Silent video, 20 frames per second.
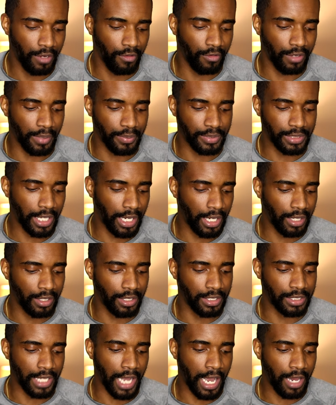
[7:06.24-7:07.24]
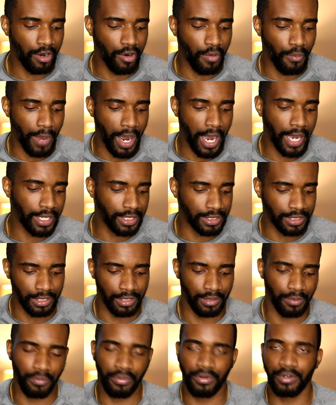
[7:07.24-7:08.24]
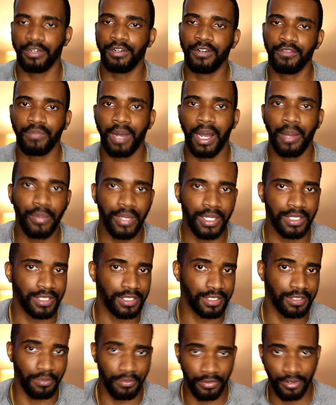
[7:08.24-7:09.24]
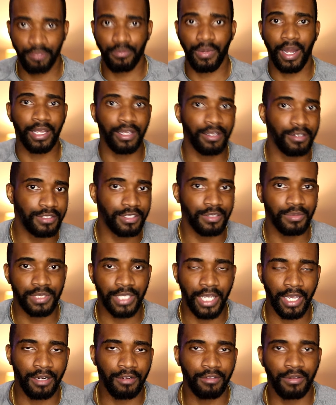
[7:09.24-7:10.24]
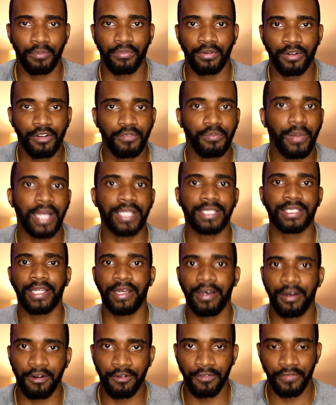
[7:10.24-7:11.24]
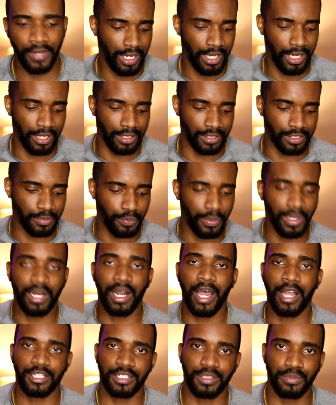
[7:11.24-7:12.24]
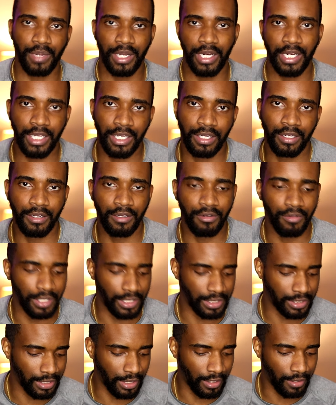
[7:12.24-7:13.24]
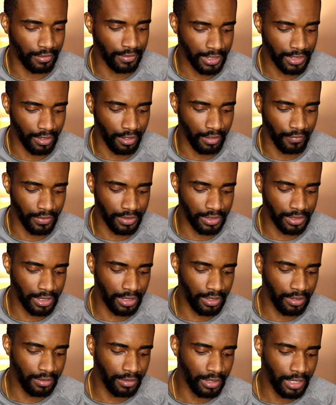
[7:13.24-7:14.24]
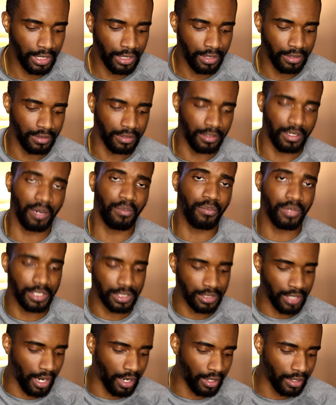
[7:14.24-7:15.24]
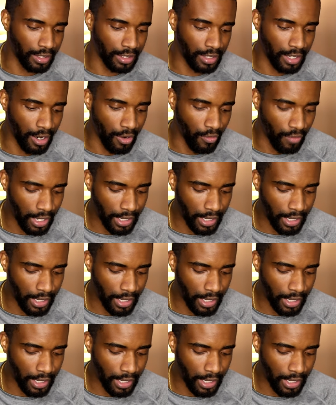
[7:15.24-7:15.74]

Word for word: what I'm saying is I don't mind to improve my business, improve my YouTube channel, improve myself, and spend extra money in doing so. So if you see numbers starting to go